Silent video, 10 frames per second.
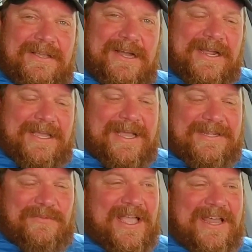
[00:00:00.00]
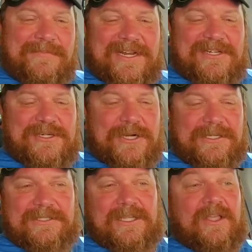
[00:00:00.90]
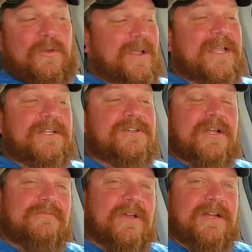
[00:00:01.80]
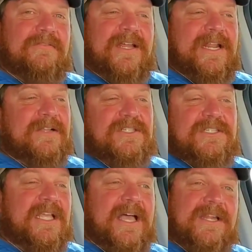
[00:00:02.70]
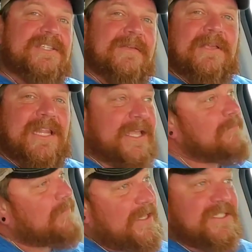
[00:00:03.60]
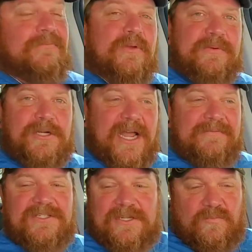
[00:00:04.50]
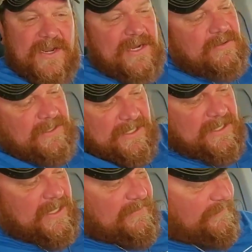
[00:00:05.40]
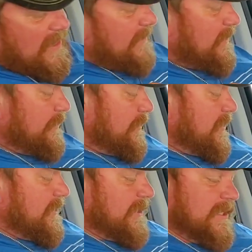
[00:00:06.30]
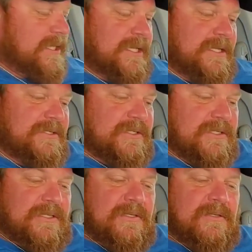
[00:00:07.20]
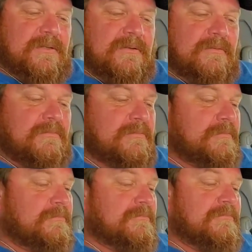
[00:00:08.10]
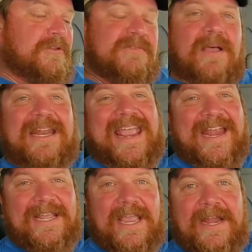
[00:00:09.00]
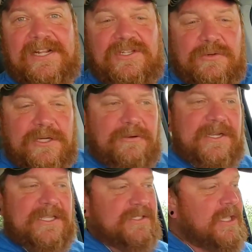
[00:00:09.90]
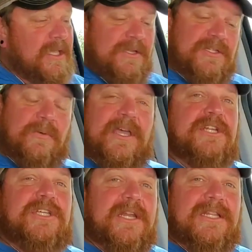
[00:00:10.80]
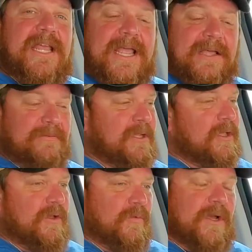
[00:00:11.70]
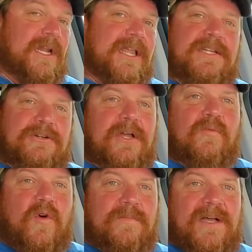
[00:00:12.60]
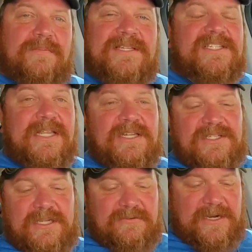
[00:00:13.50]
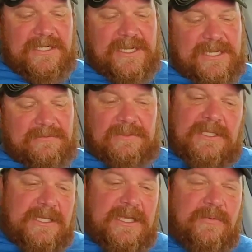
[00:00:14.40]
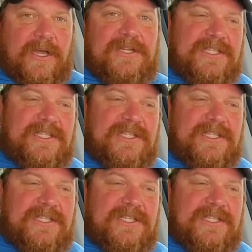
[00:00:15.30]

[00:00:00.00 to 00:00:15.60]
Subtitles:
All right guys, we got them in the truck. We got the truck running right now just to kind of simulate as if we were driving somewhere. In fact, the truck it's about 80, 82 degrees. So we're gonna shut it down. We're gonna let the truck warm up. It's in the sun right now. And we're gonna